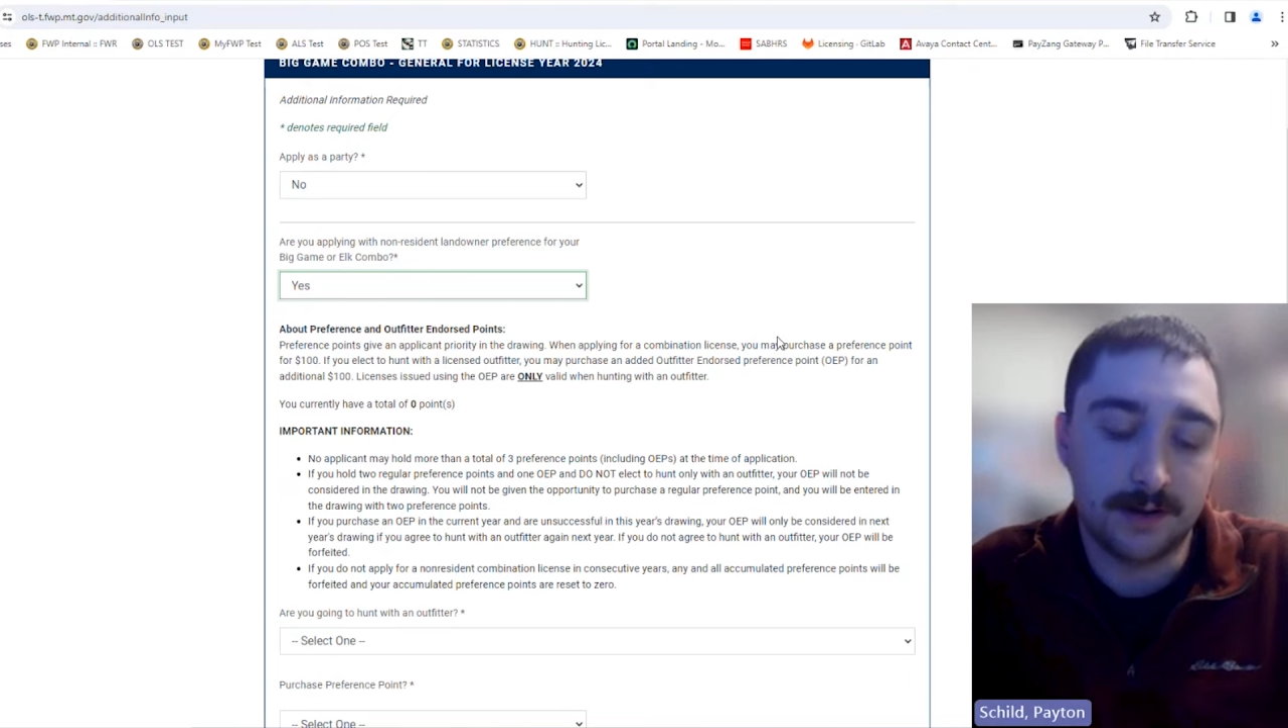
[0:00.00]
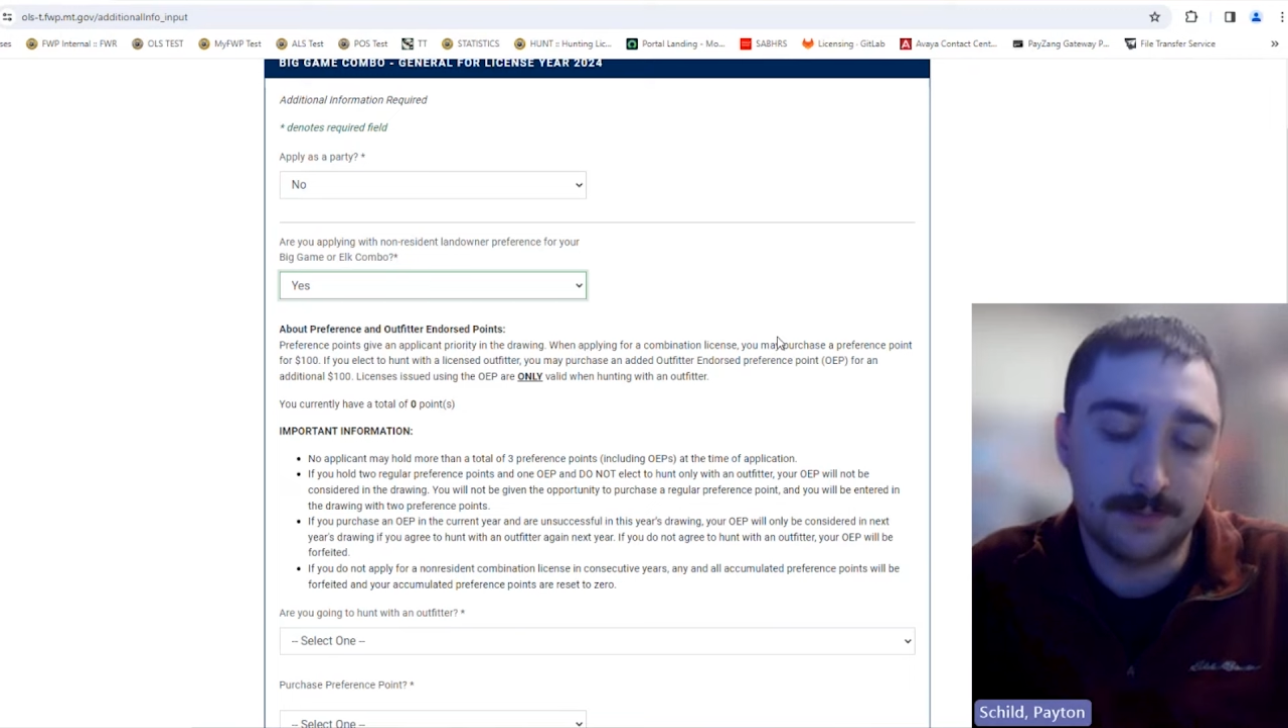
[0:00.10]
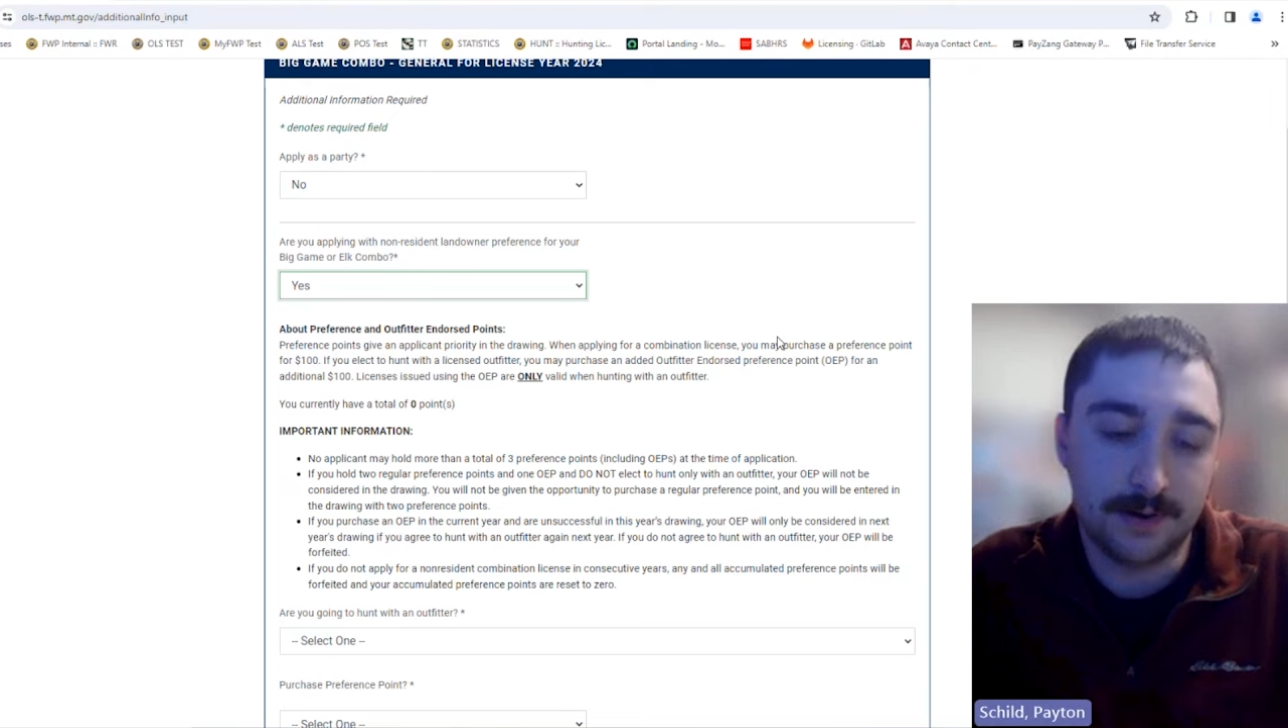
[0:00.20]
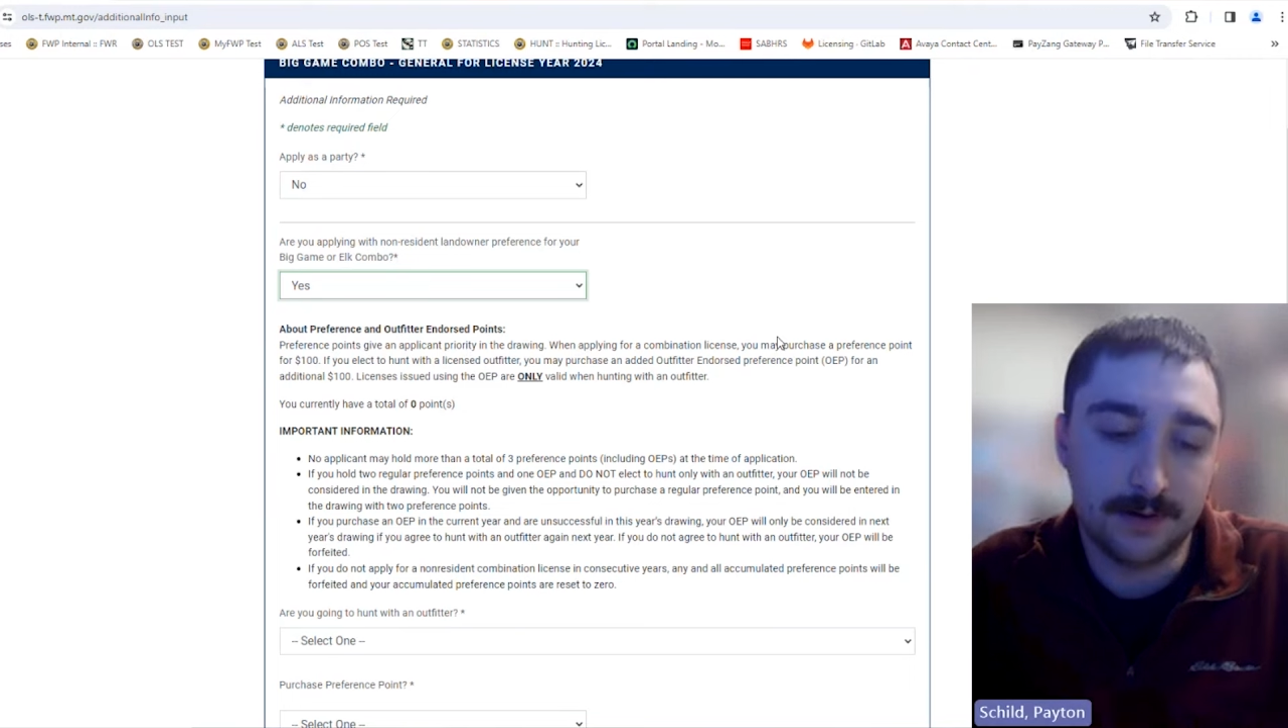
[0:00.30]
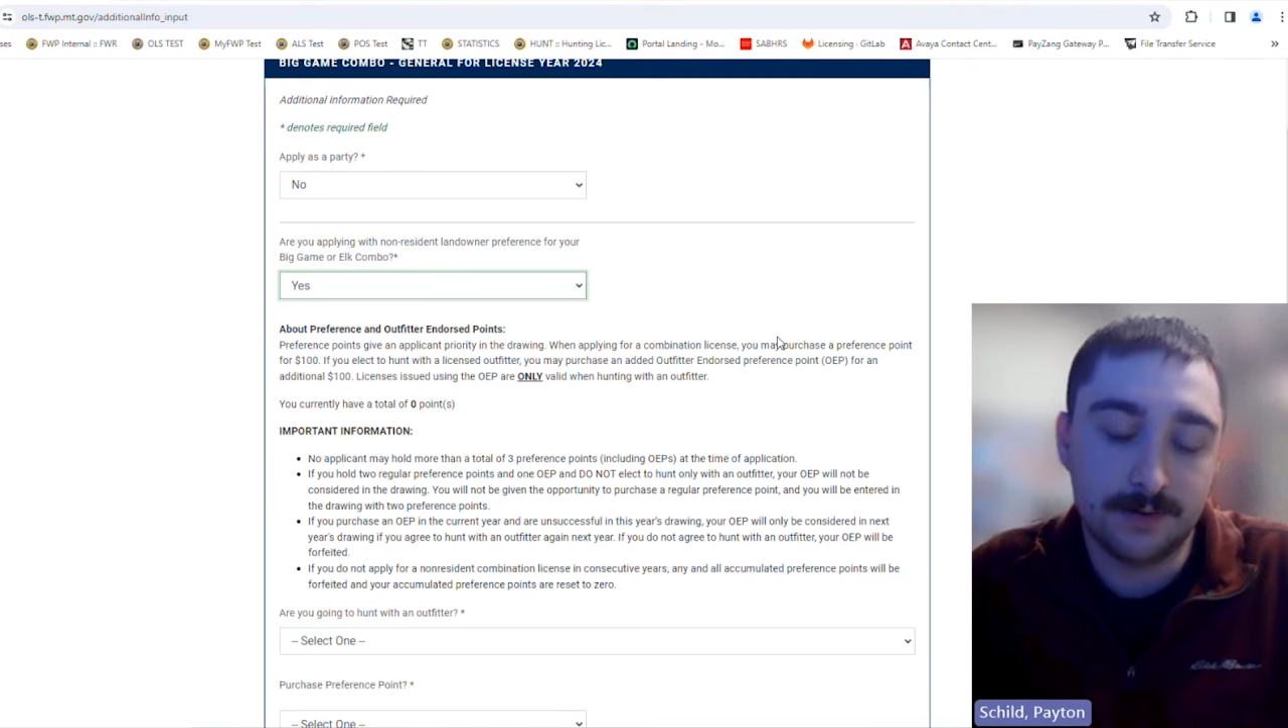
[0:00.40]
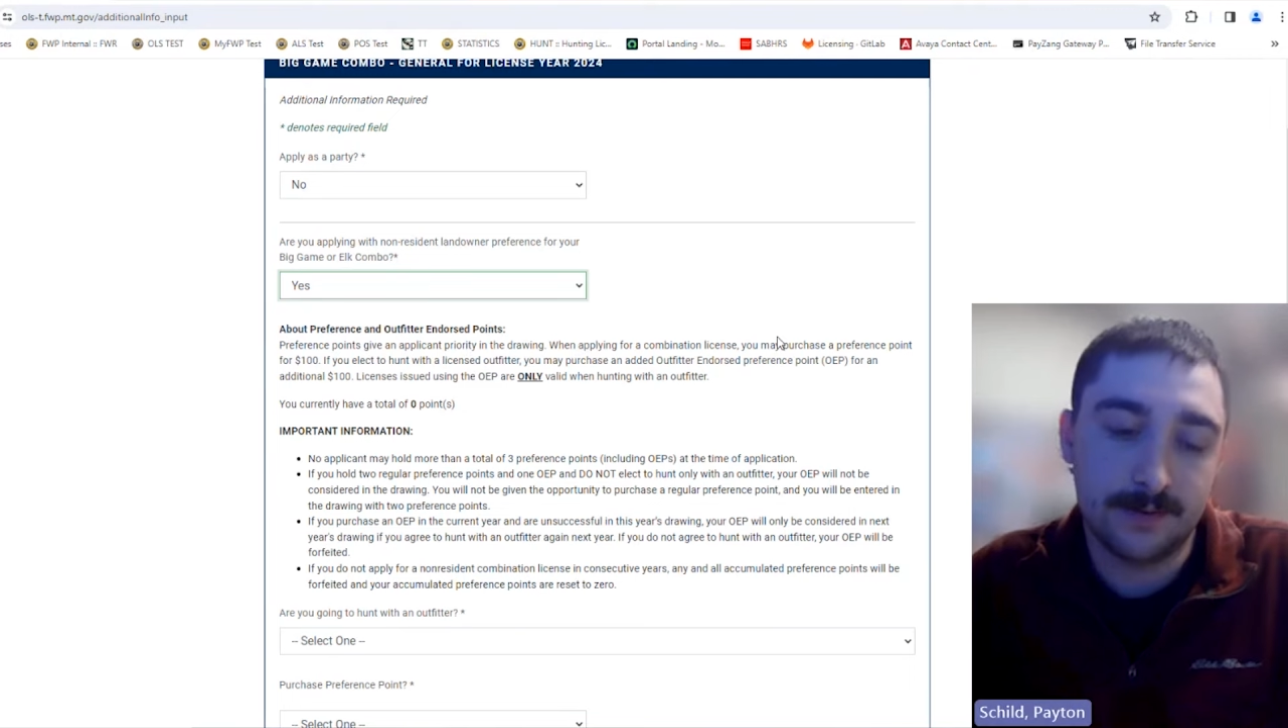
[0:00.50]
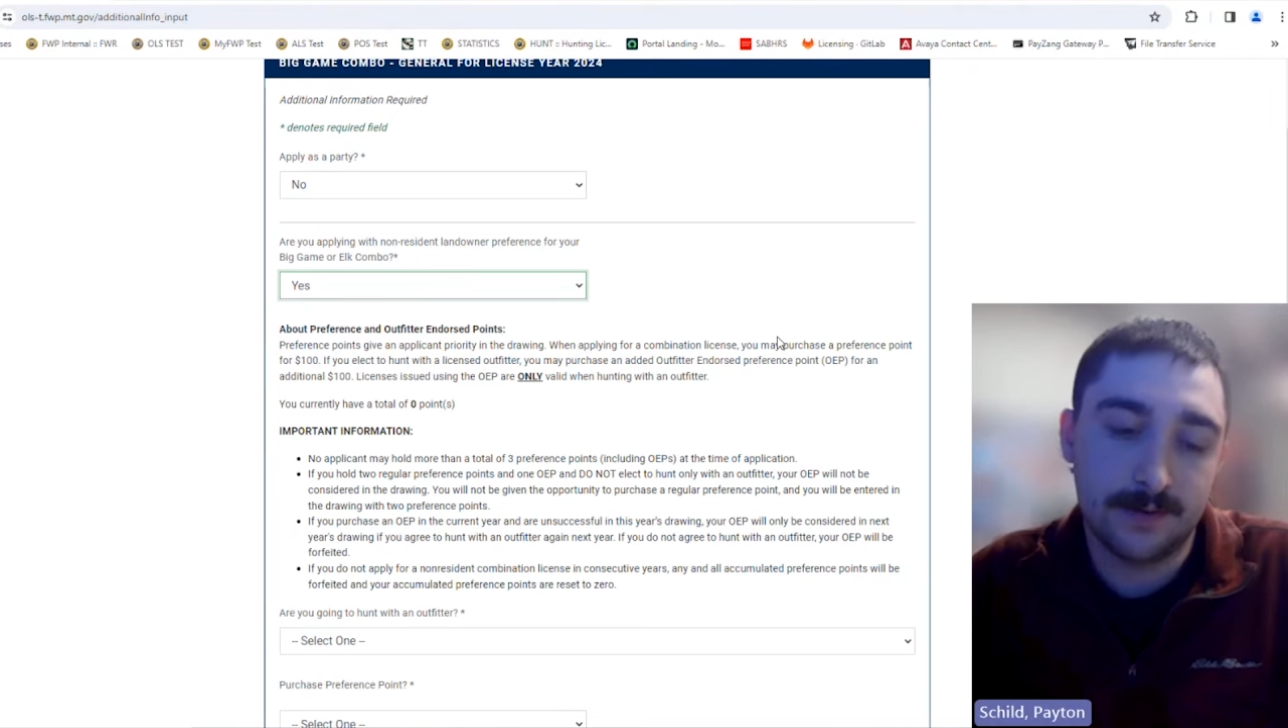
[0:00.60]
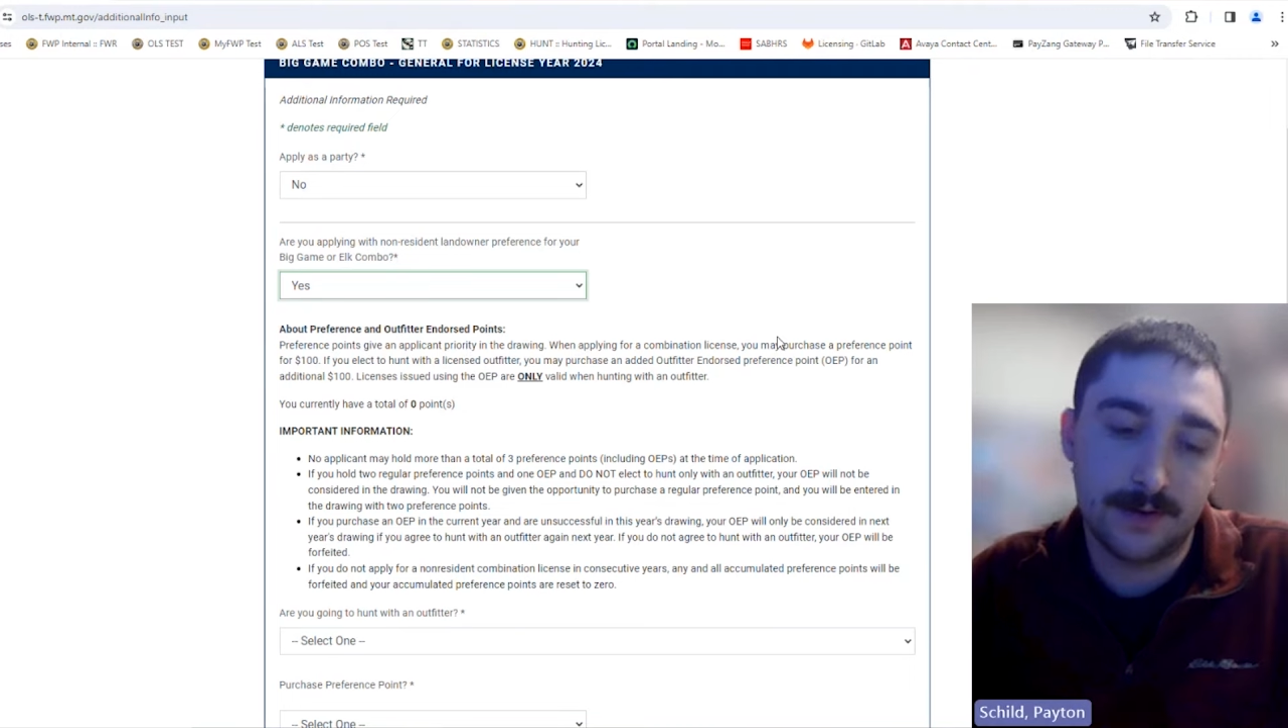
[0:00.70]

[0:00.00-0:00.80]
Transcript: combo,